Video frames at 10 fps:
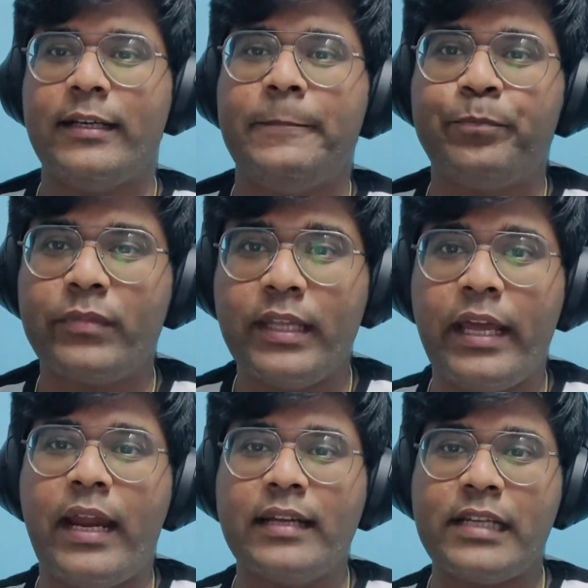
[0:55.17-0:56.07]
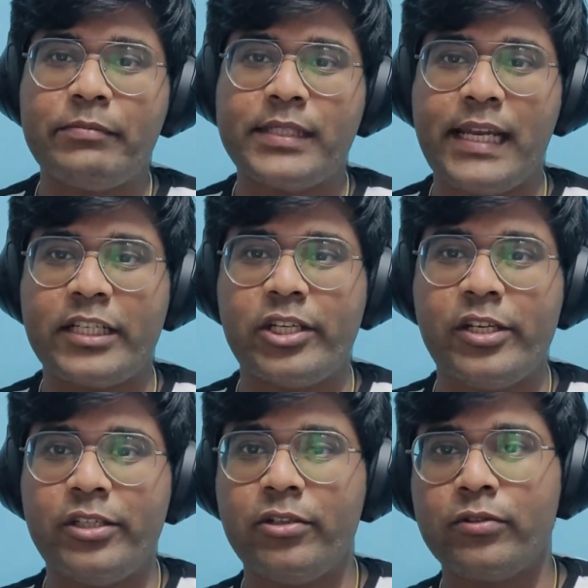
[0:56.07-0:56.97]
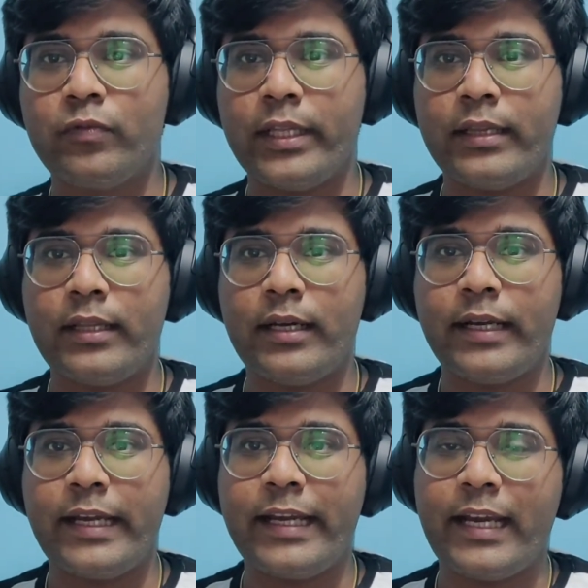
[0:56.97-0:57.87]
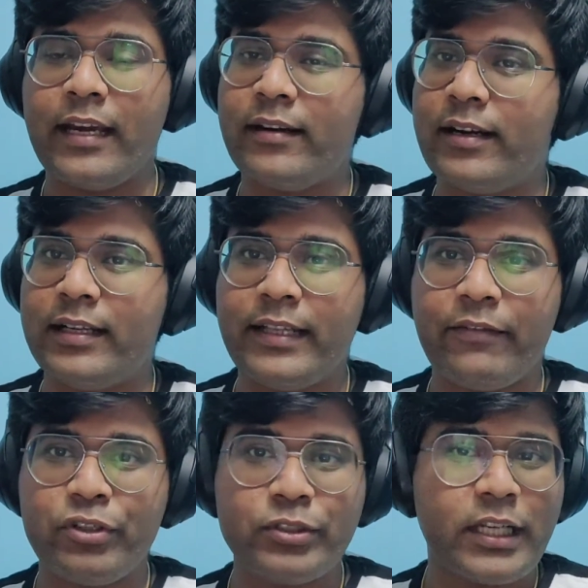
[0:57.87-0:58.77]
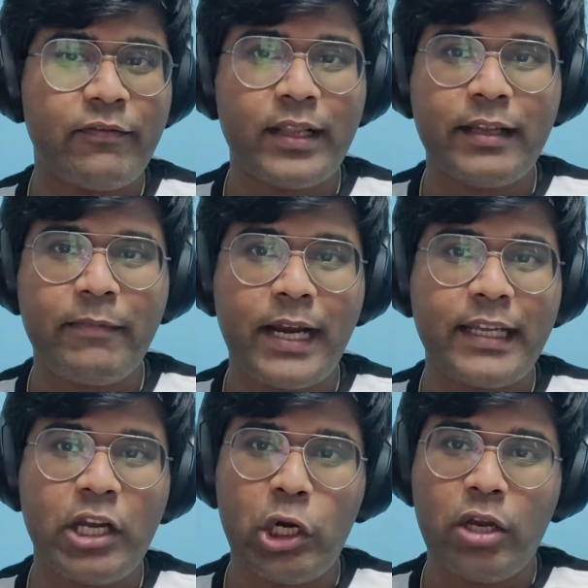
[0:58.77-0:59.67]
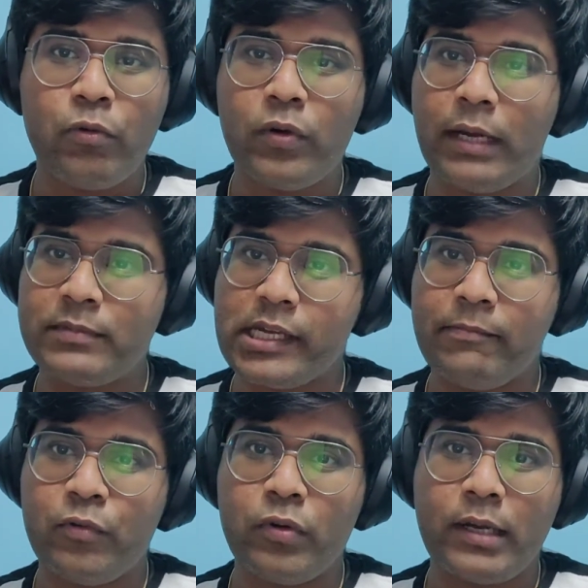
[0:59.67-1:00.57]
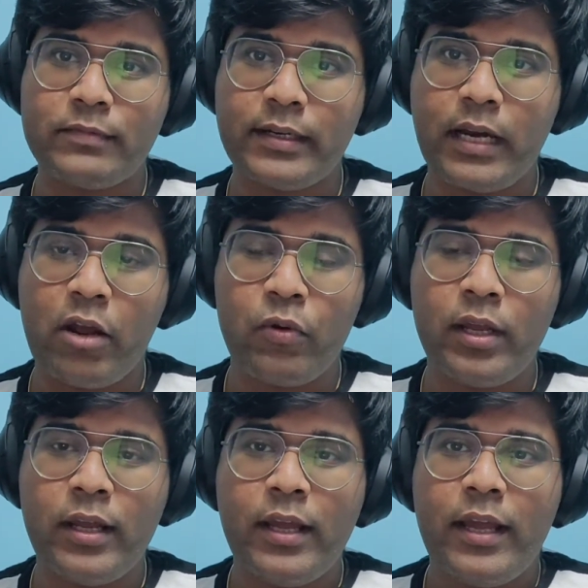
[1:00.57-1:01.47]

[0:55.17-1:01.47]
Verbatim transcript: Uh, there are some selection issues with uh, KKR. Uh, they have to shuffle their batting order, who comes up, who comes down.